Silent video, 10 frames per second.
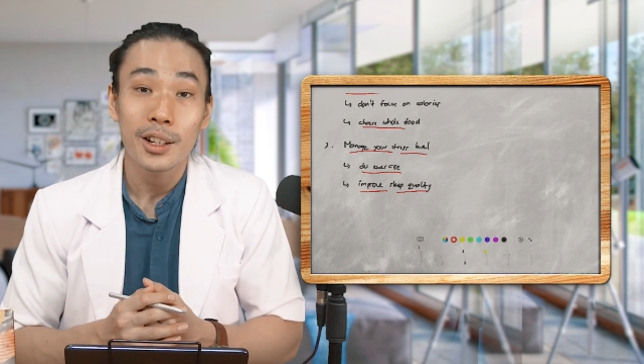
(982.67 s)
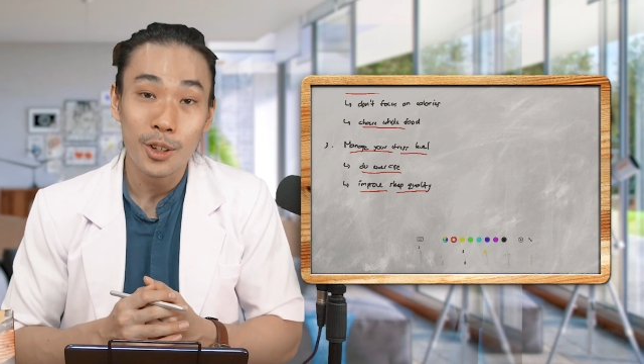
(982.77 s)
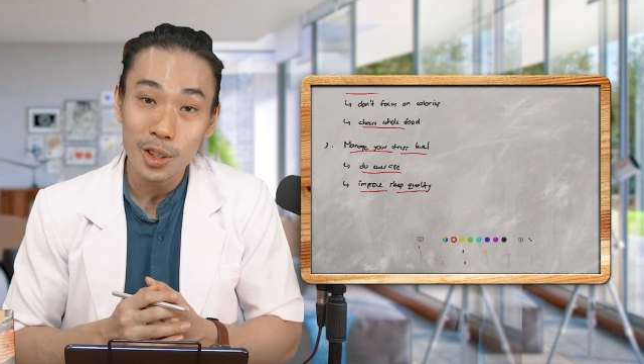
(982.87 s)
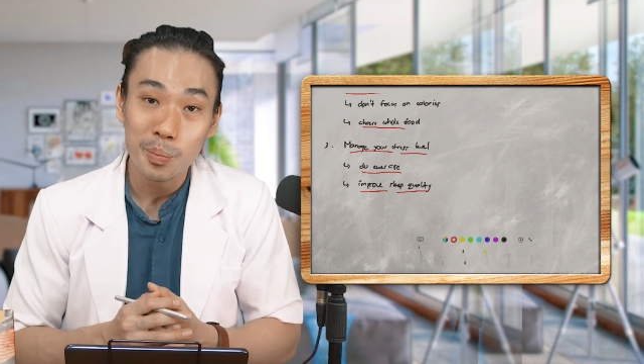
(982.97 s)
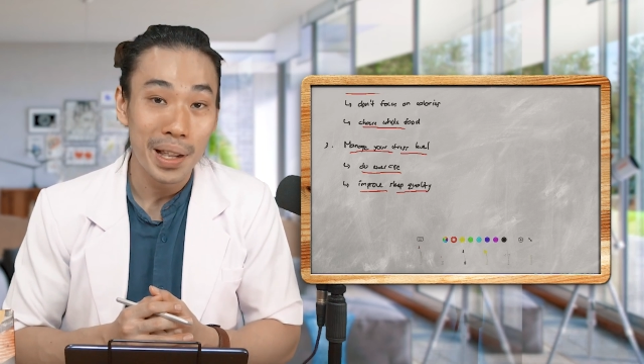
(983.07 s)

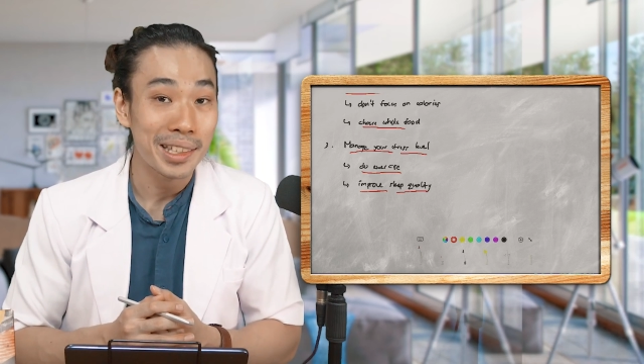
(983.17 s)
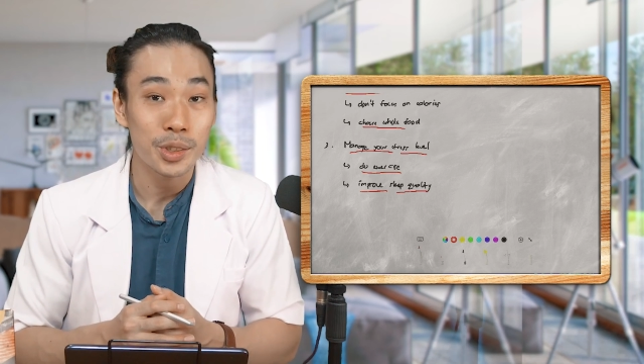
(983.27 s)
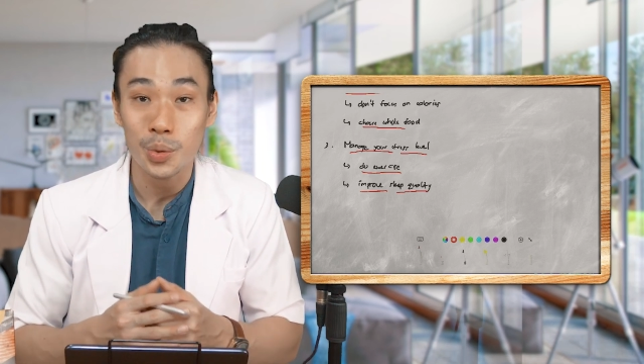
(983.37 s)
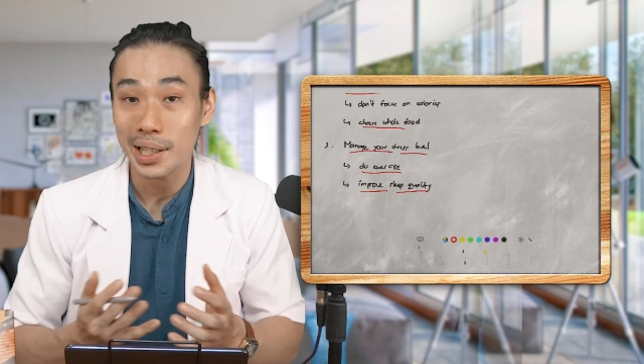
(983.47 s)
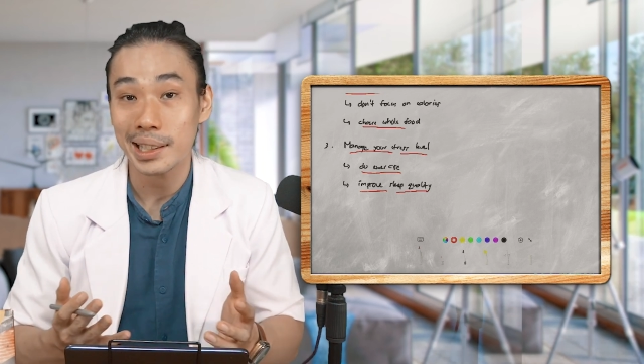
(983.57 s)
not by
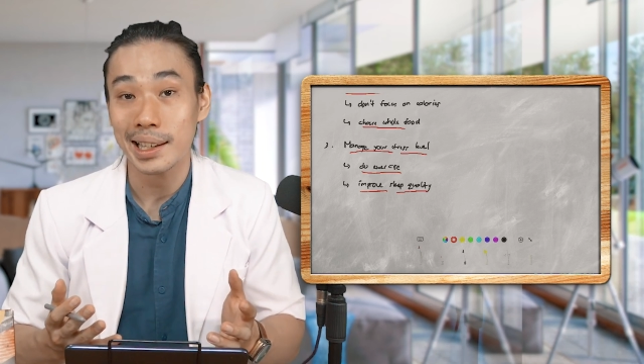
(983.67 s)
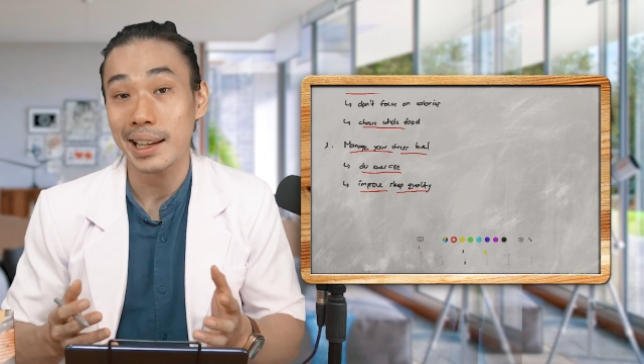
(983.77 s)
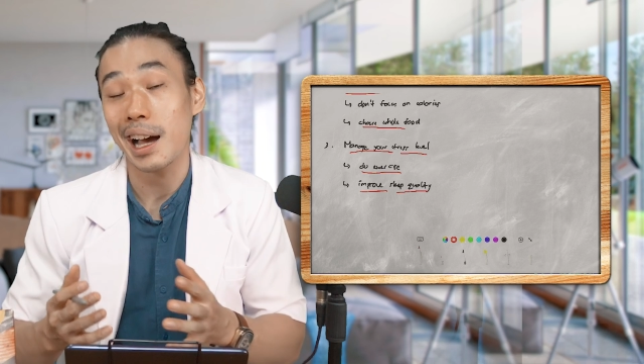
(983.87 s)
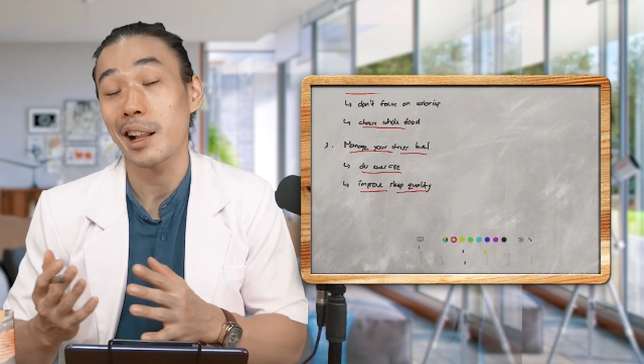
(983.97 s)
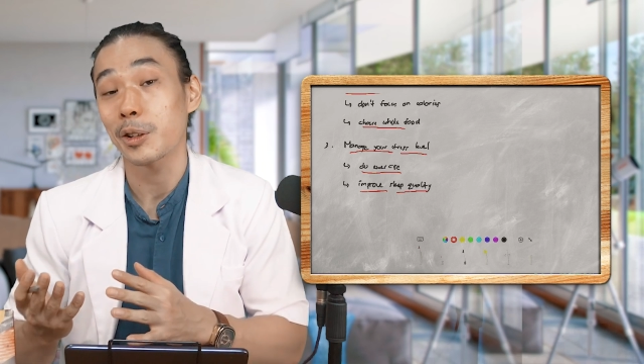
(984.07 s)

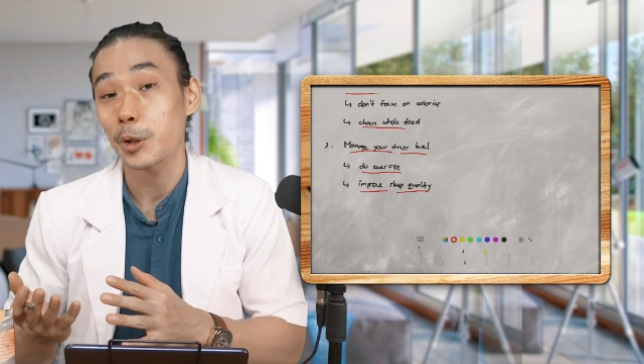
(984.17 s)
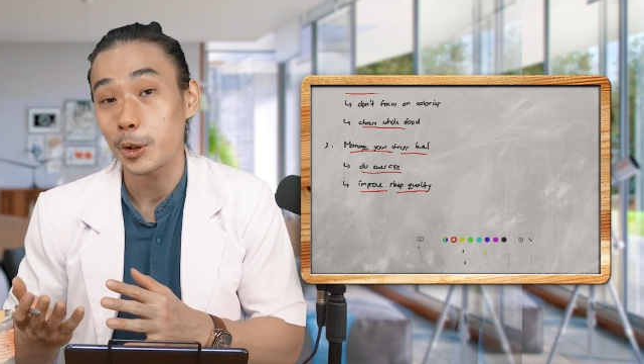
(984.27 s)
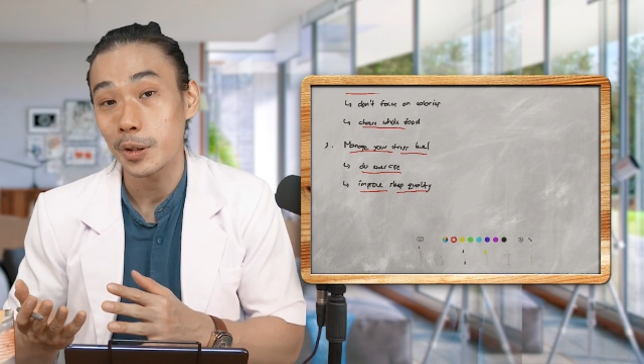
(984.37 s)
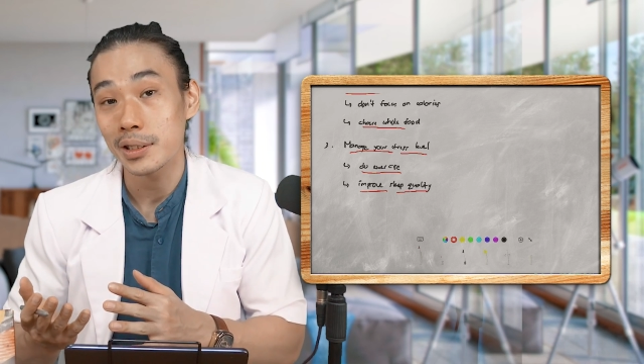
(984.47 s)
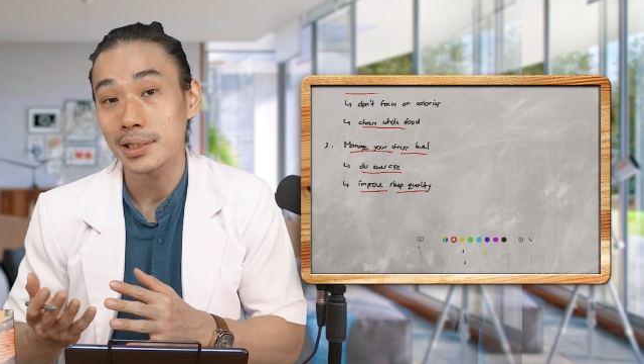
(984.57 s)
drinking
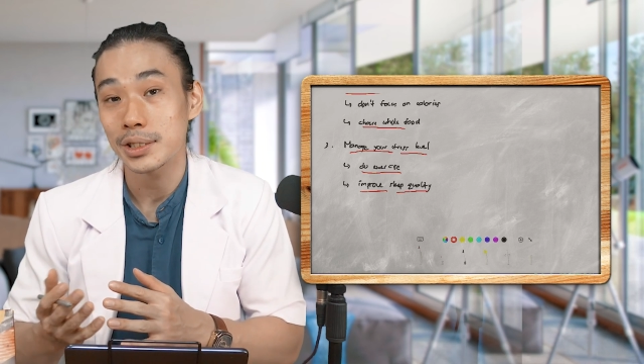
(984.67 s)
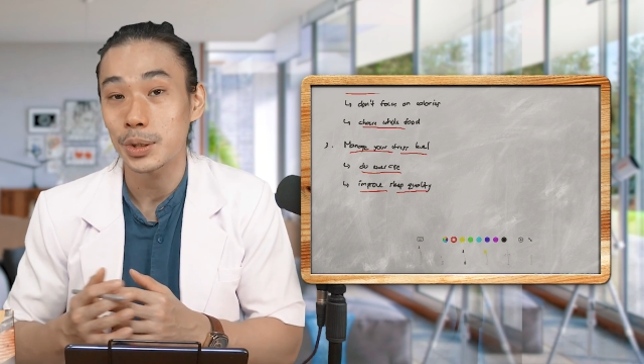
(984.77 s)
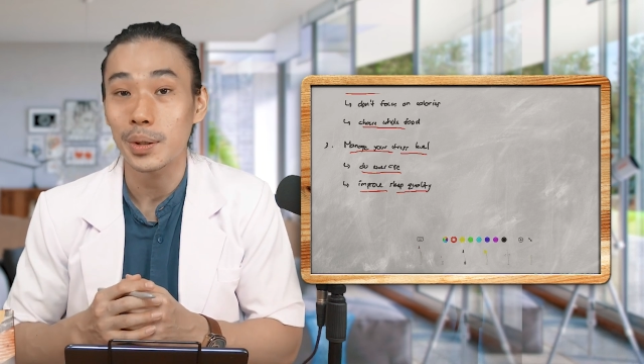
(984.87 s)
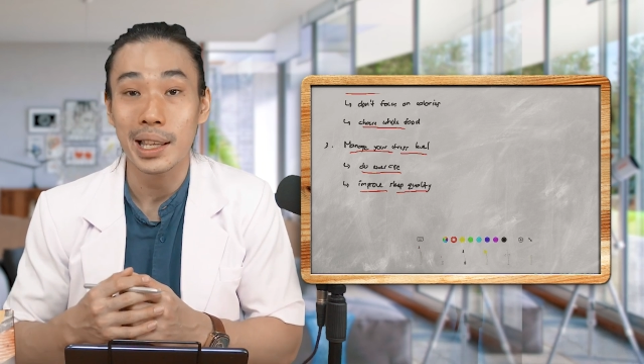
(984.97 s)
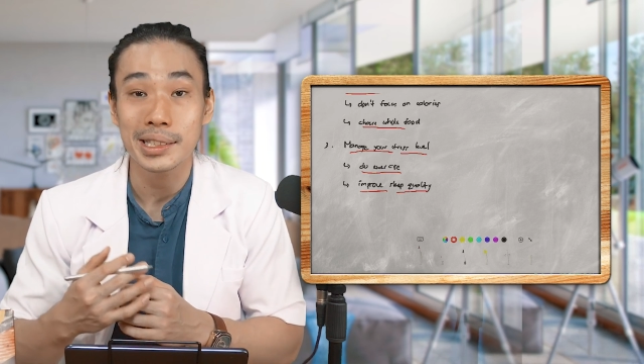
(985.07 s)
alcohol
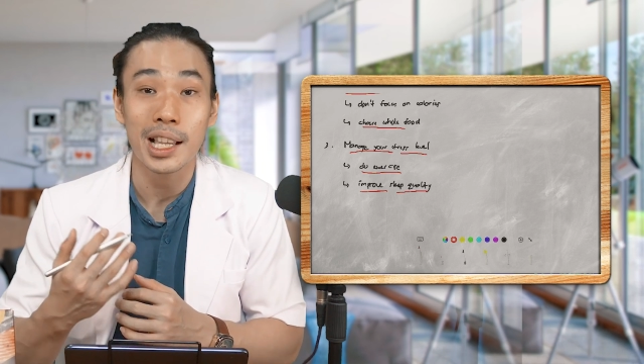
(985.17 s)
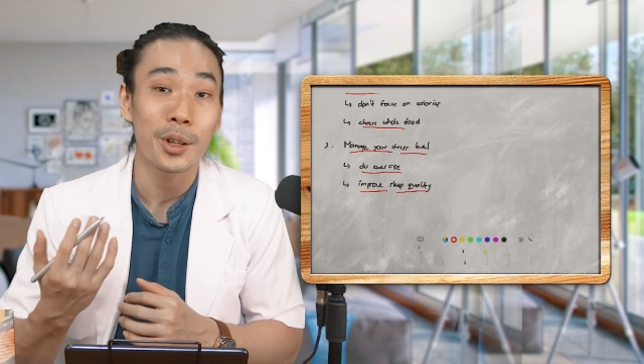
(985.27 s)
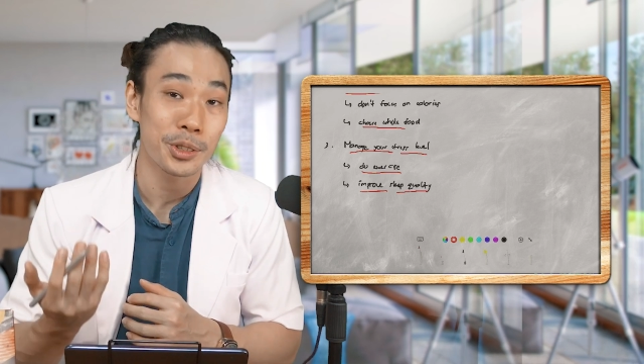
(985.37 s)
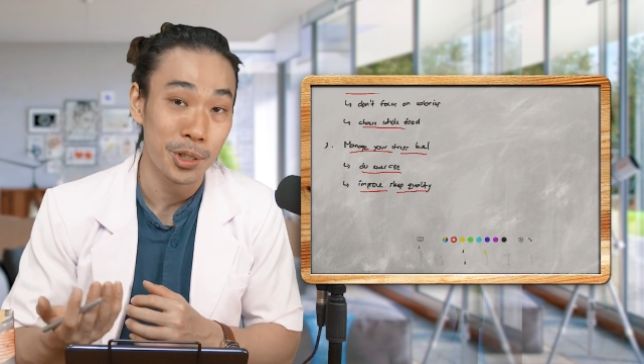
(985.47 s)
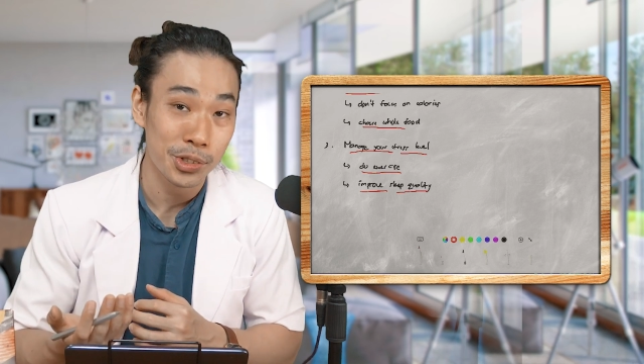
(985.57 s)
to ease
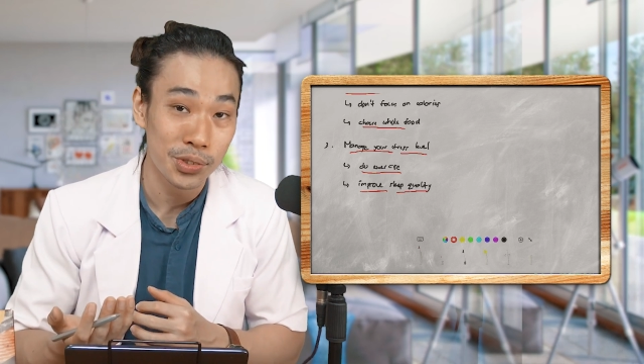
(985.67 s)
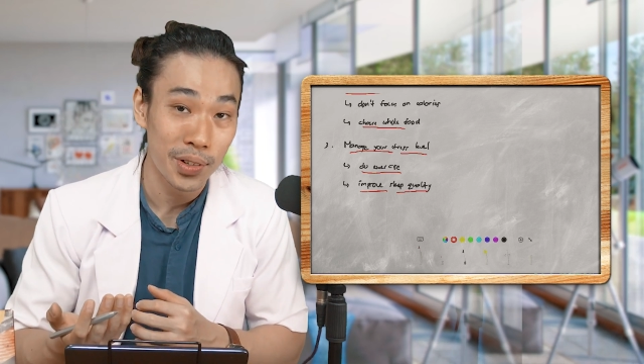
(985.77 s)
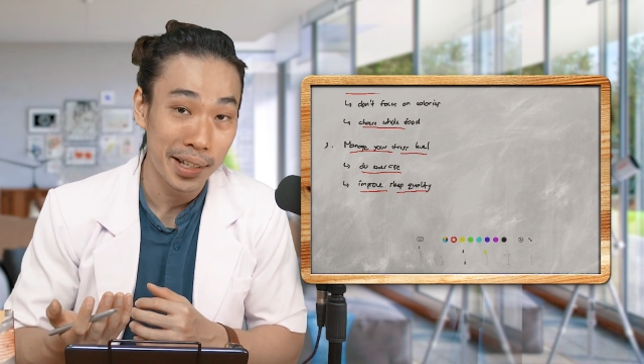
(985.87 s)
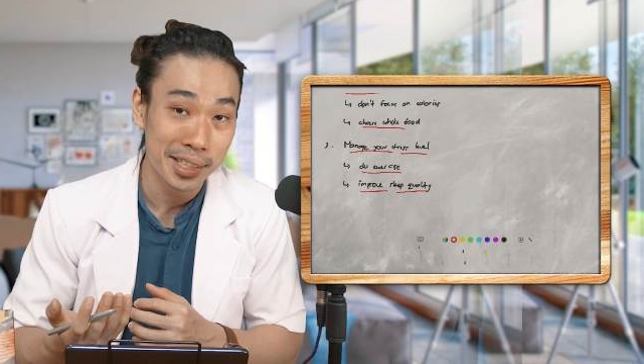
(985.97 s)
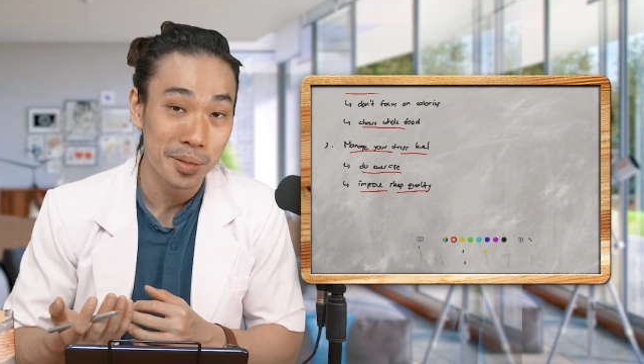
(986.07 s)
out your
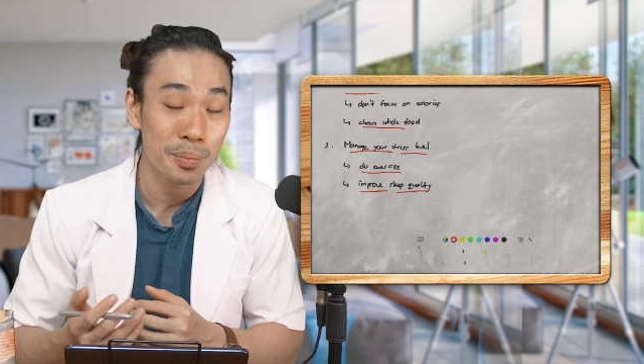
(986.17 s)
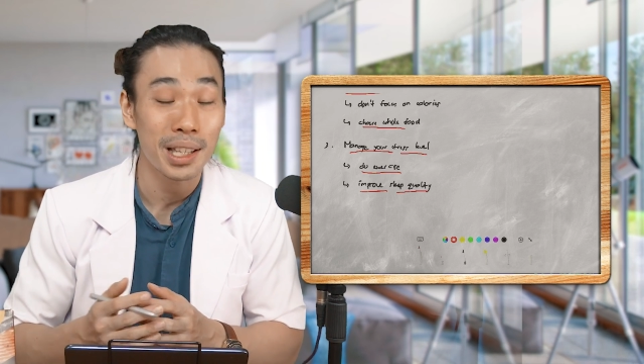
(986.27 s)
stress,